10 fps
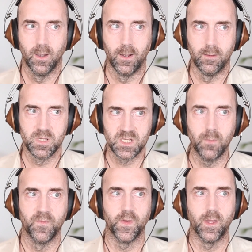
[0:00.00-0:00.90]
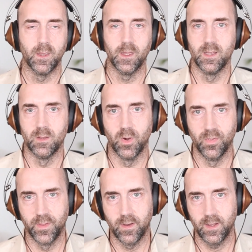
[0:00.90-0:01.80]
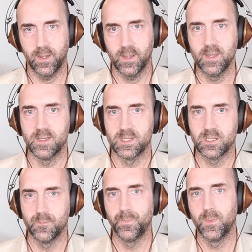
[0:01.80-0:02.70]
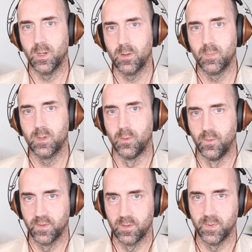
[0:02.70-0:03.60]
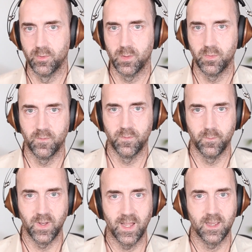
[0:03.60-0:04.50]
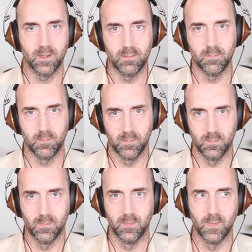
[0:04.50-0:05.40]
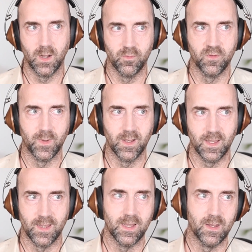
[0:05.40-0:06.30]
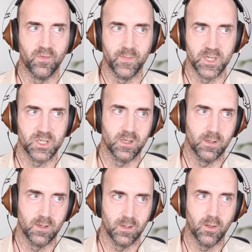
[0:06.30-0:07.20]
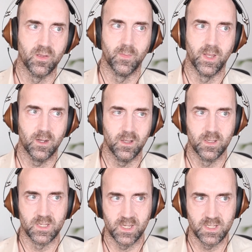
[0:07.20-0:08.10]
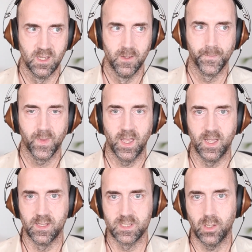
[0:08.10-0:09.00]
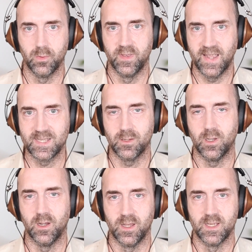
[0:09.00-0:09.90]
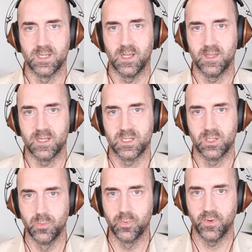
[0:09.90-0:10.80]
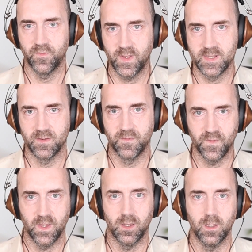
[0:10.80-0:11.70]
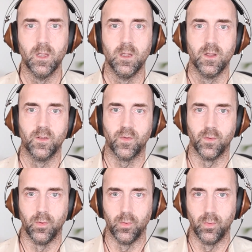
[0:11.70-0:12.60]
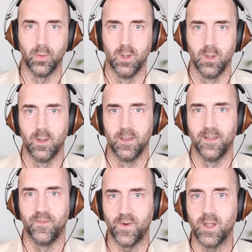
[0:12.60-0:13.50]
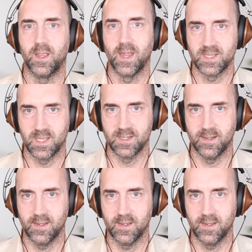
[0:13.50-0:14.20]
something in the modern diet is, causing a buildup of plaque and ultimately inflammation and ultimately heart disease. And so nattokinase is like this super effective thing to fight against the tide.